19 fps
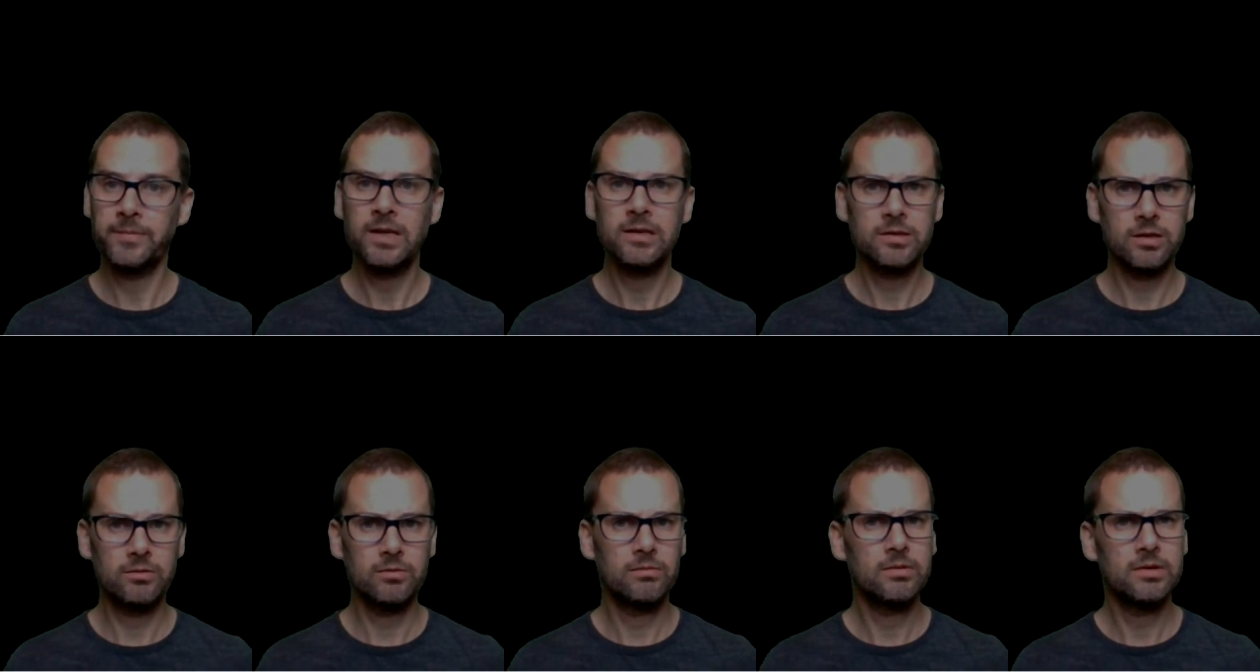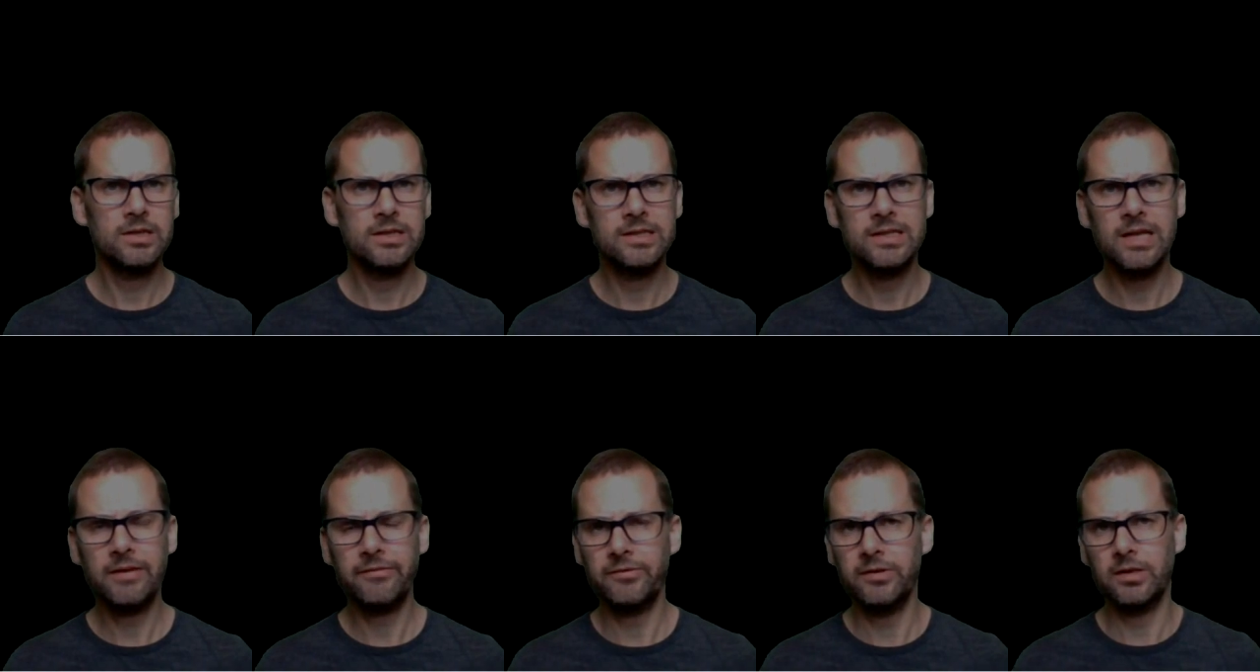So it's
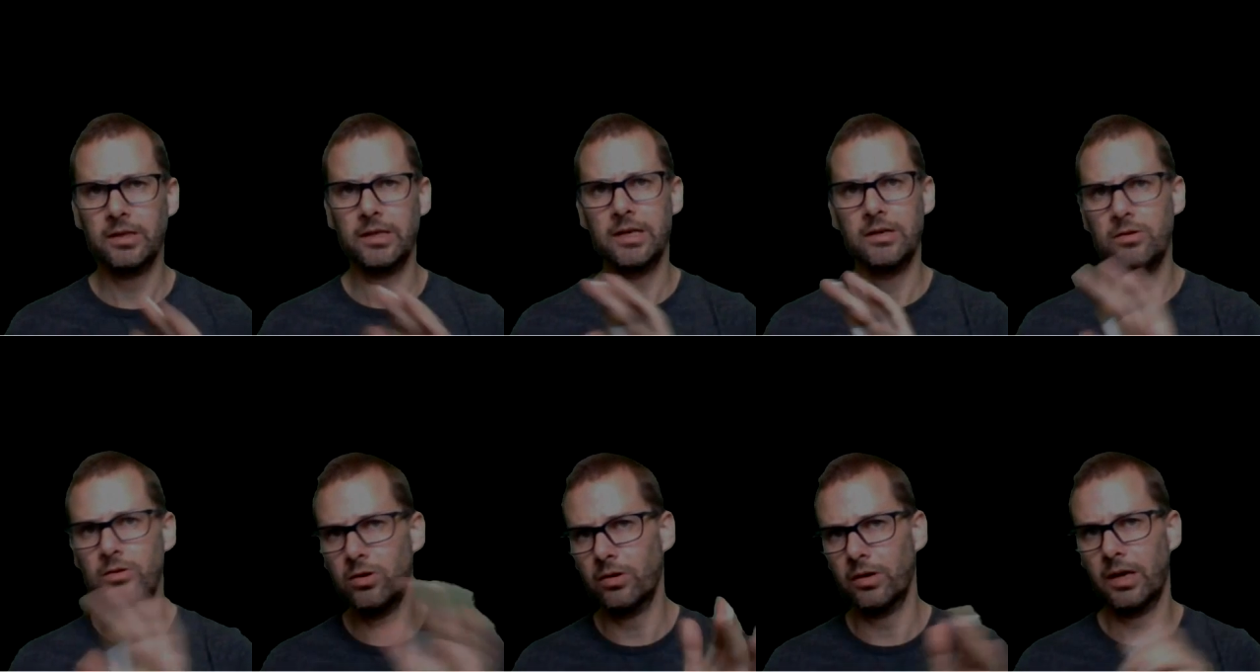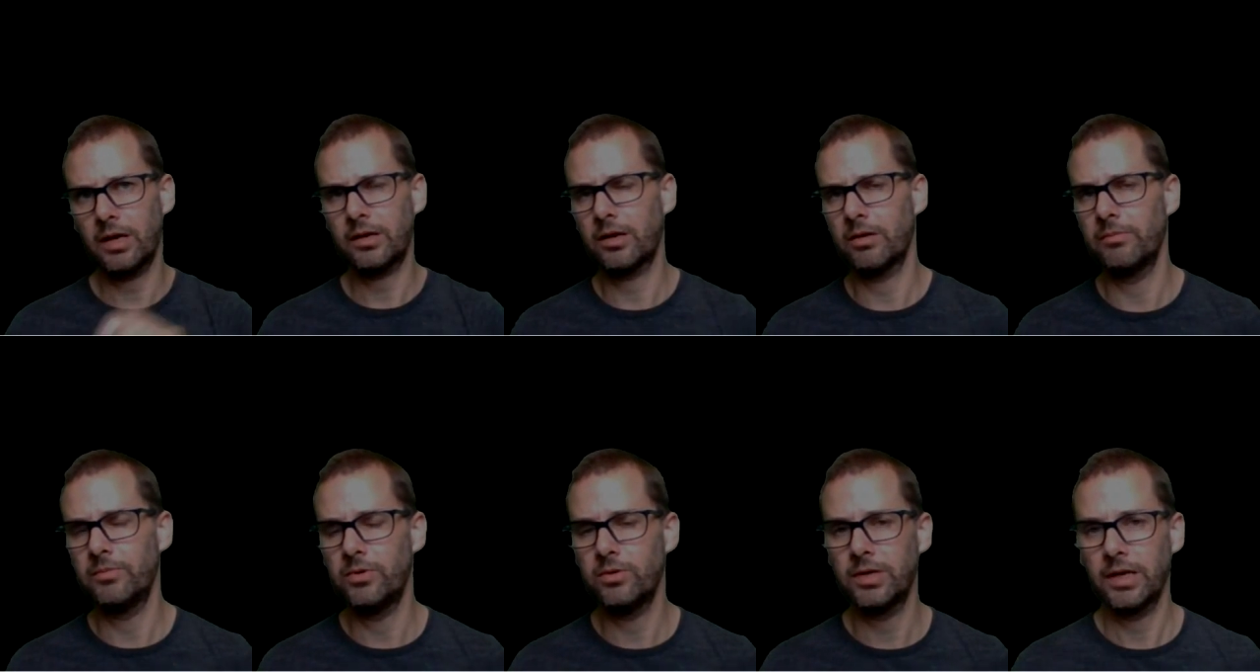definitely not a
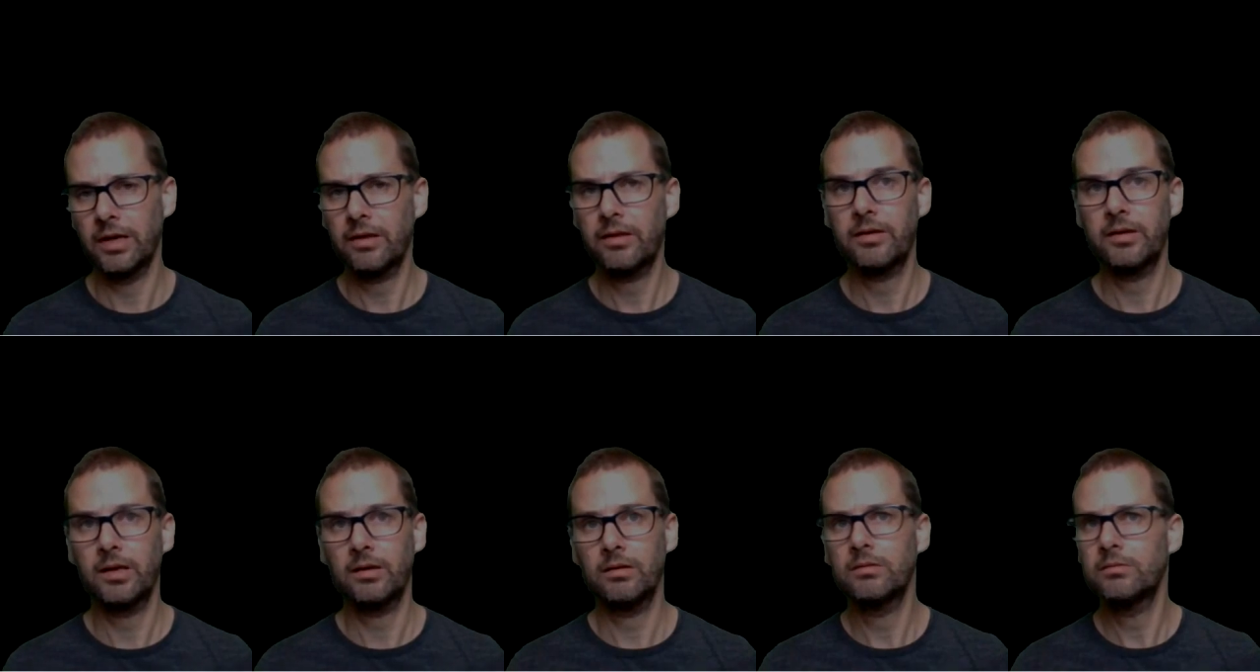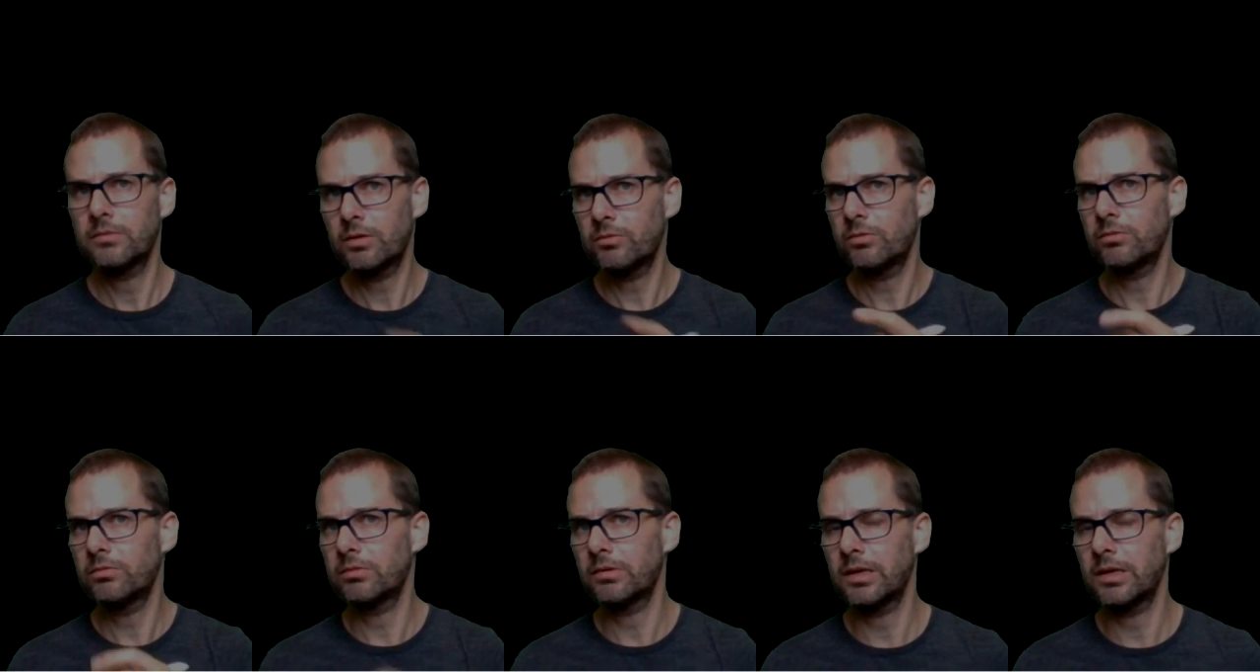commuting thing.
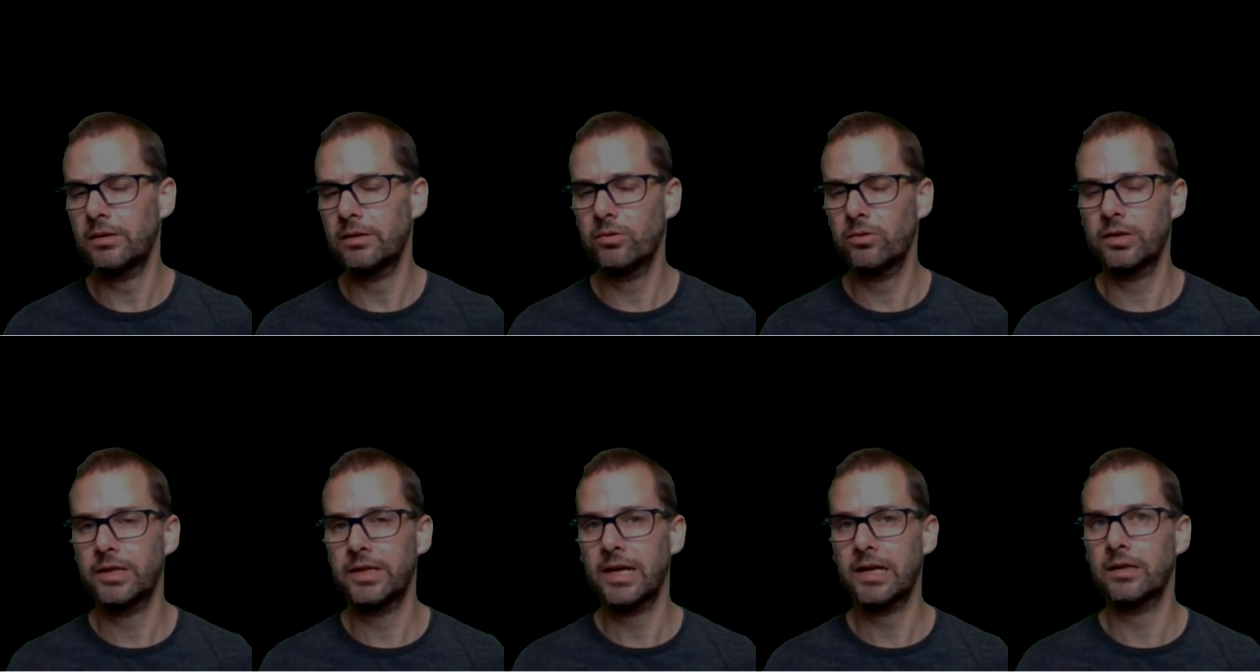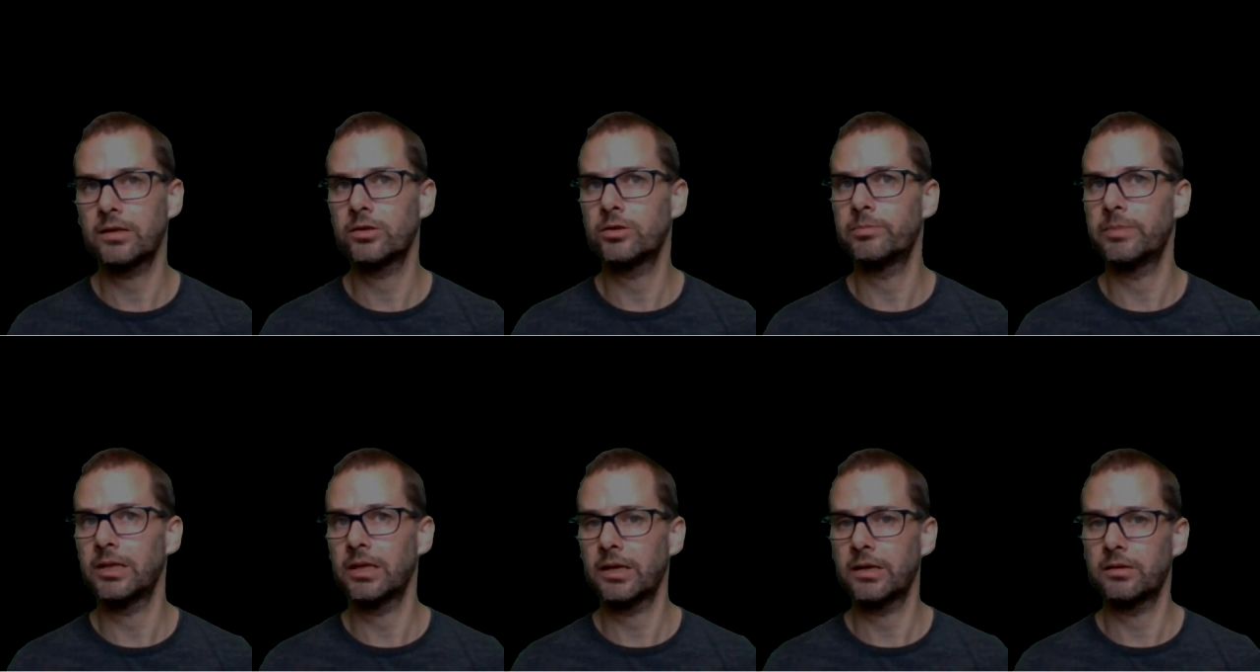We'll look at that a little
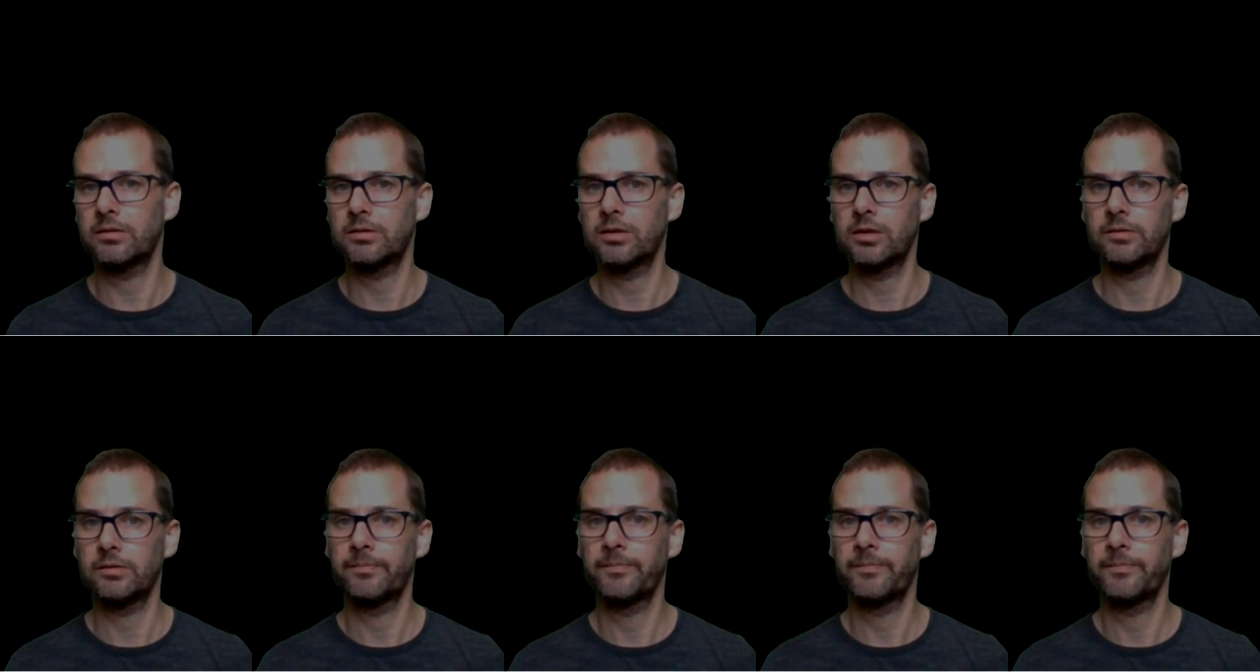bit later on.